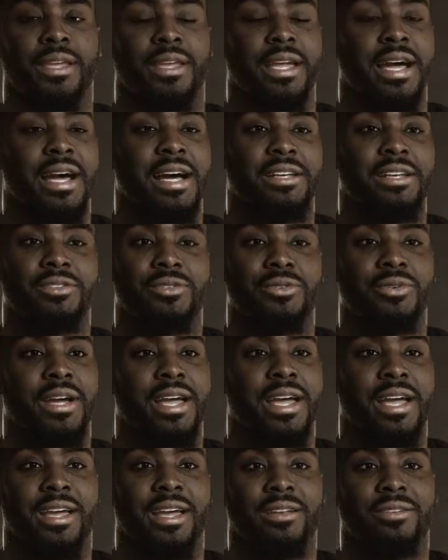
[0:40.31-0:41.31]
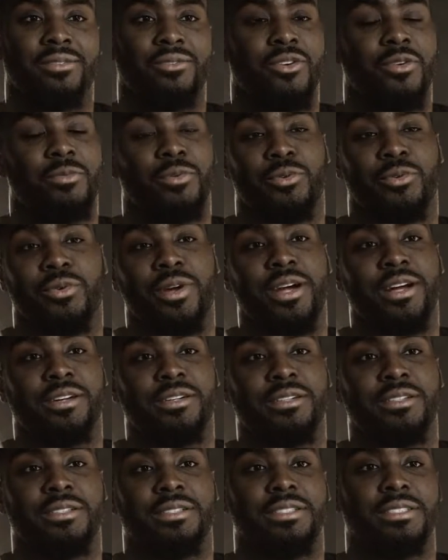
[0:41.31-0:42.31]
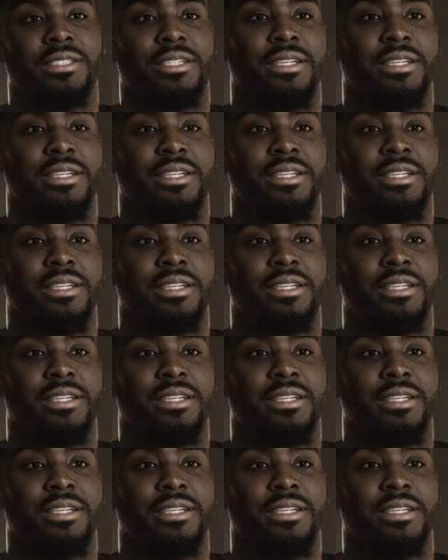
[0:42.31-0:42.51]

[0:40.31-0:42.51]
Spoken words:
guys who had criminal records,